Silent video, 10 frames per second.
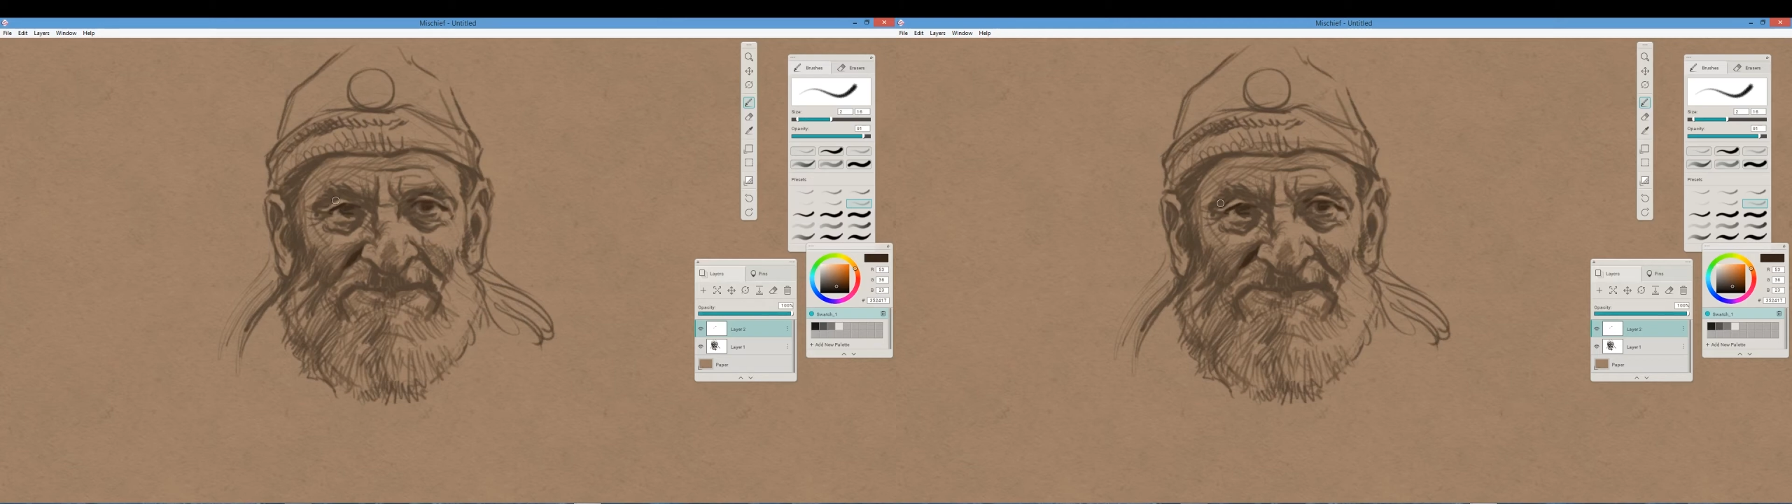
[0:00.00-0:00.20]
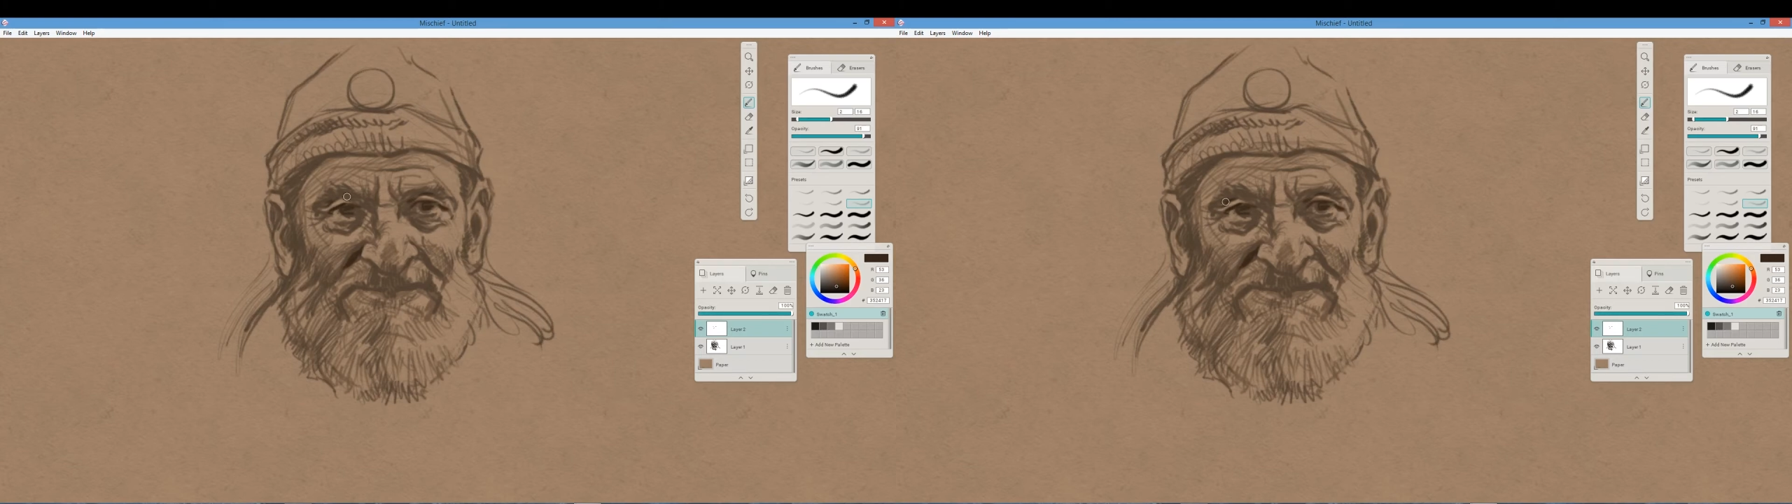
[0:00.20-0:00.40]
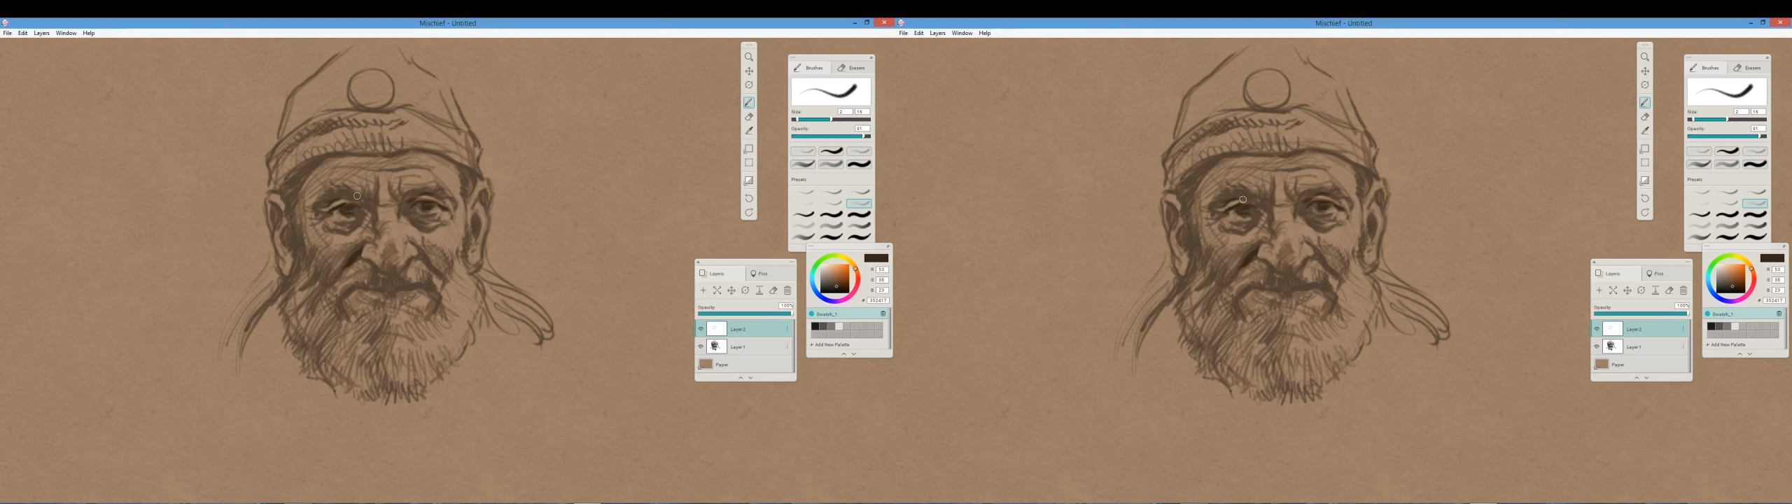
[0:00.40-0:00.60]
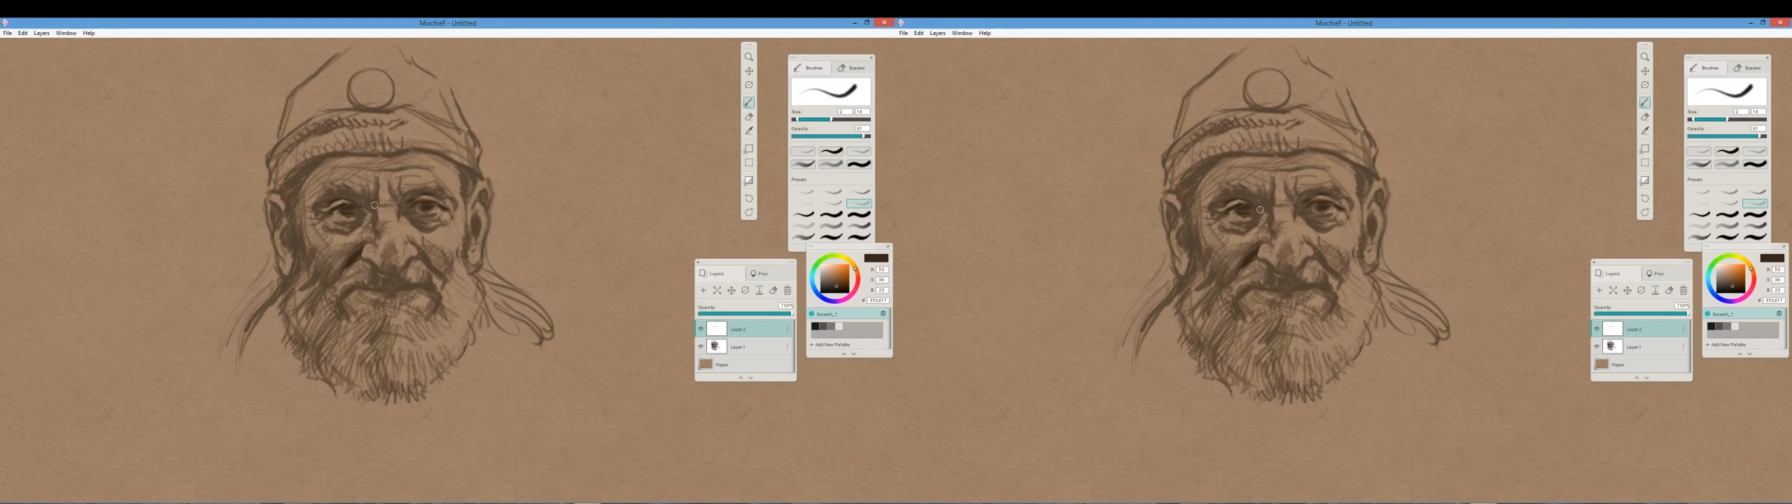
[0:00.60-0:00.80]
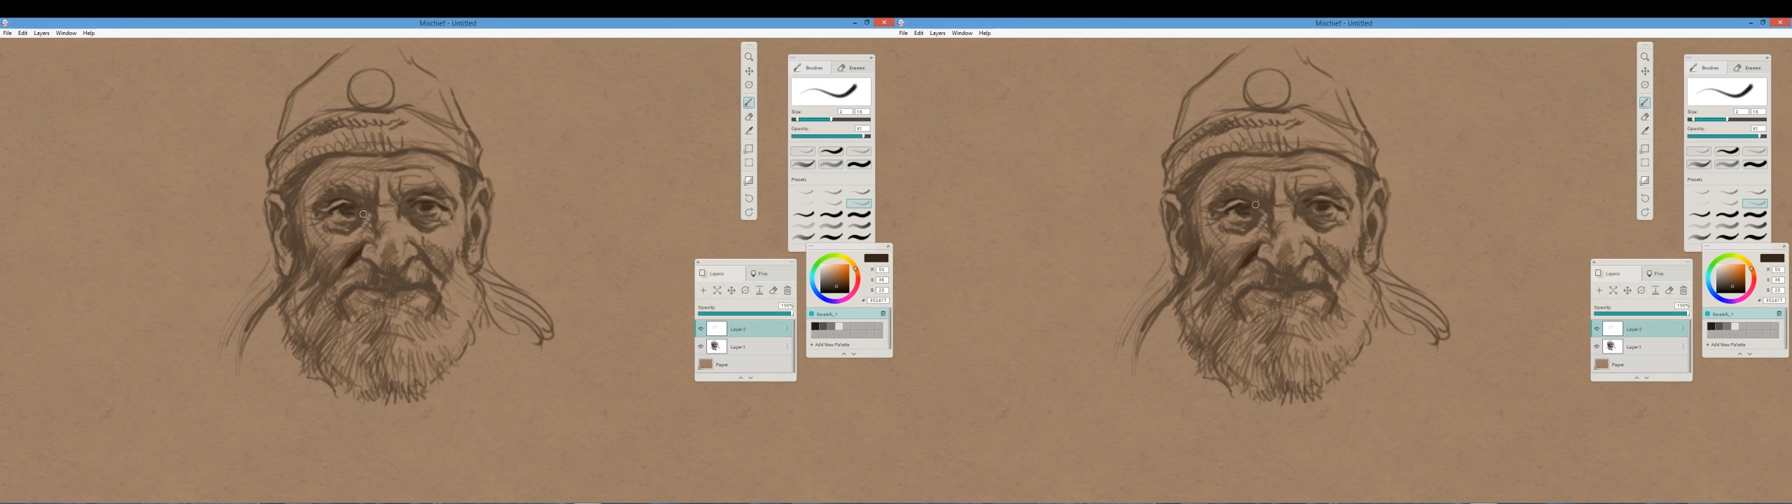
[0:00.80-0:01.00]
things
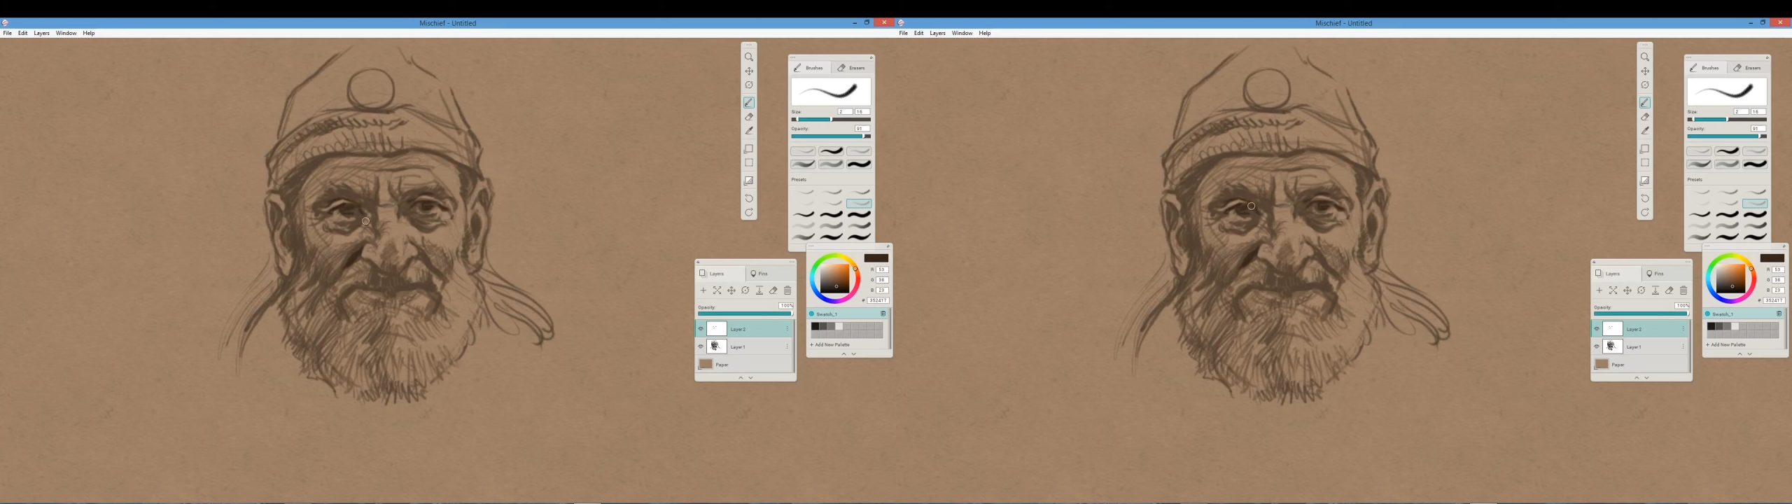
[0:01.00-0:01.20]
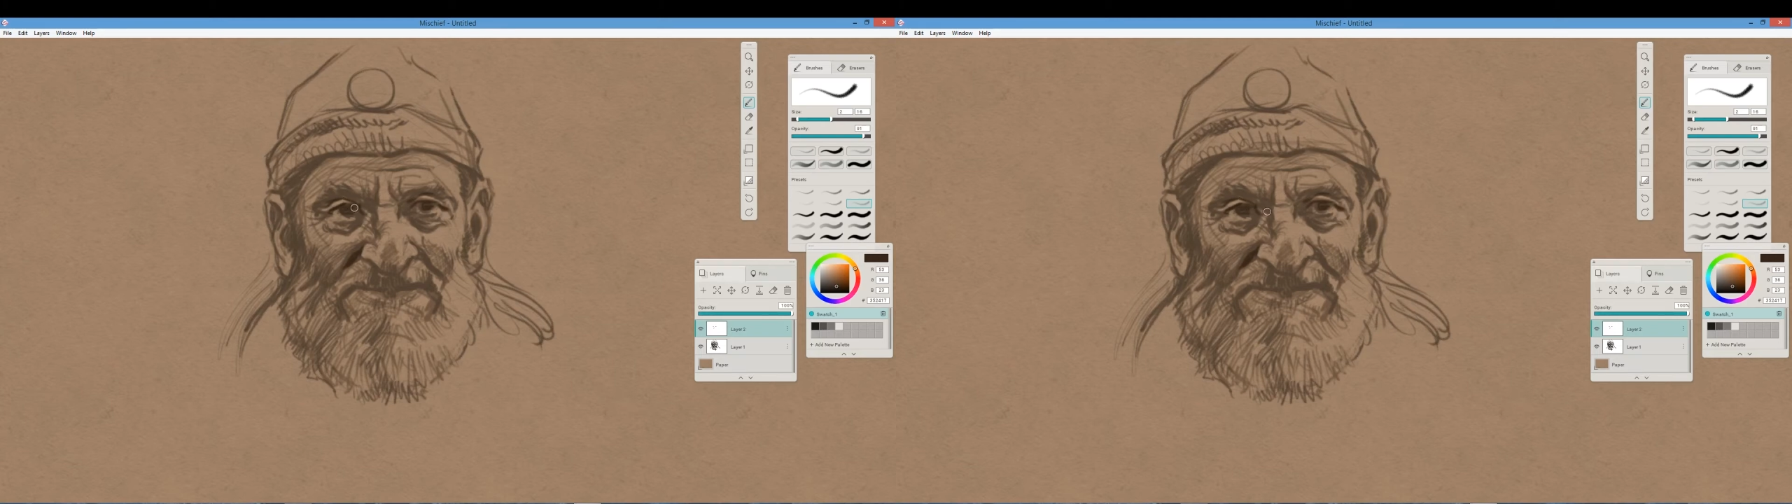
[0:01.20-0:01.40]
faster,